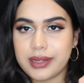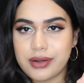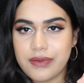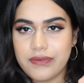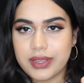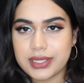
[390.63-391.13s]
I don't
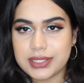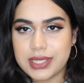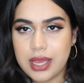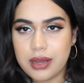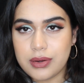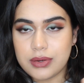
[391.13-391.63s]
know if you can
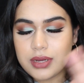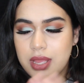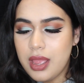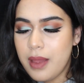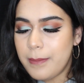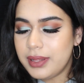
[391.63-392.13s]
tell,
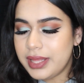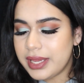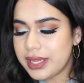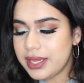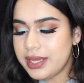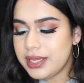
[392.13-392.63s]
but
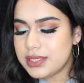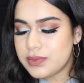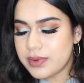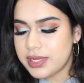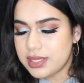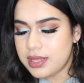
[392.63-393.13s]
like it is
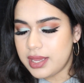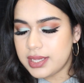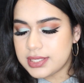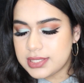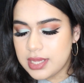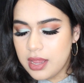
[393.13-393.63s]
really
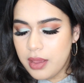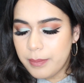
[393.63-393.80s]
nice.